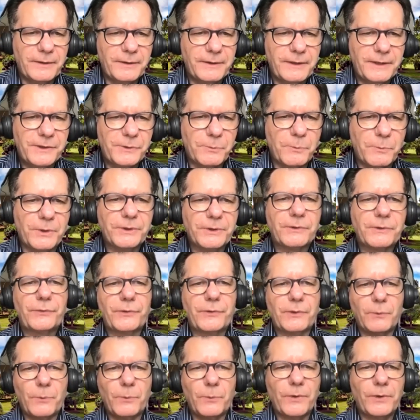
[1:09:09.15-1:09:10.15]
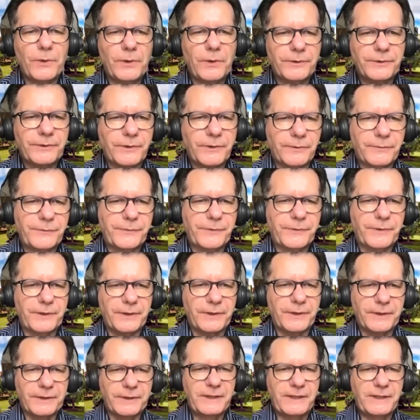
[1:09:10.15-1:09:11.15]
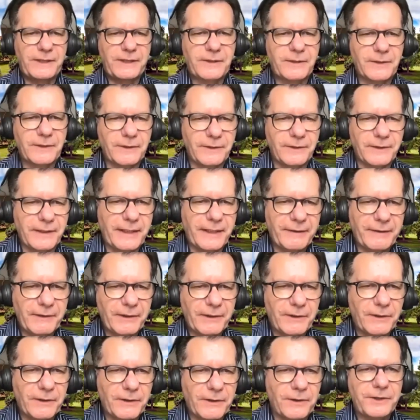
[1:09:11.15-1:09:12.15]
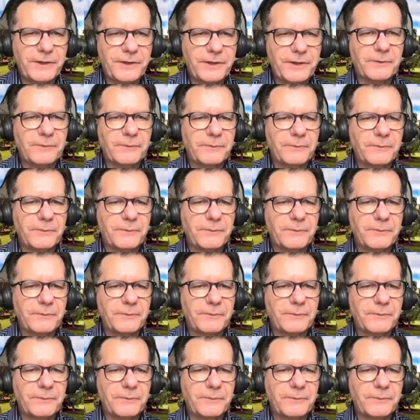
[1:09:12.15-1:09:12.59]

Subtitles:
this wonderful world of digital agriculture.